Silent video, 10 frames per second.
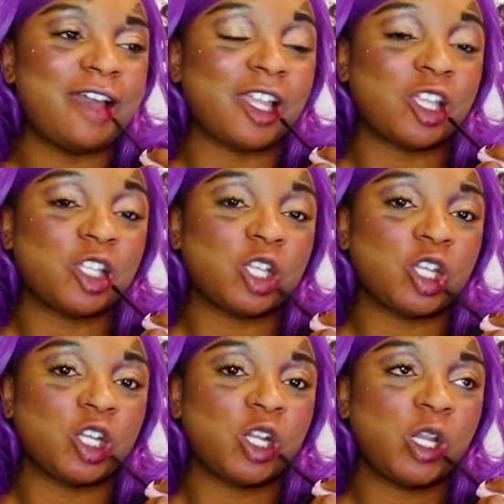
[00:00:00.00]
I get
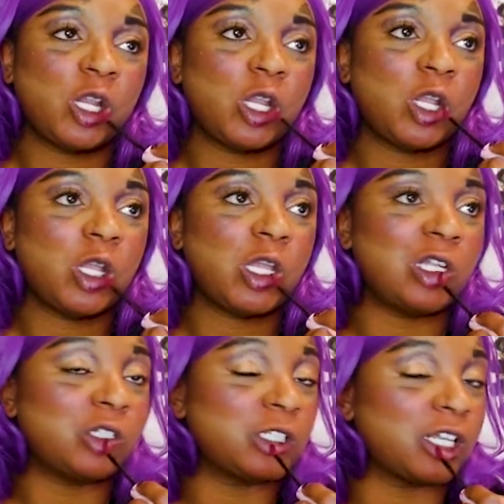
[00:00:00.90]
there, and
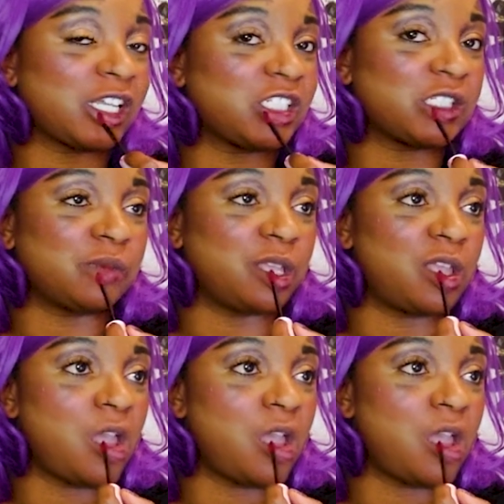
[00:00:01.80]
it's just me.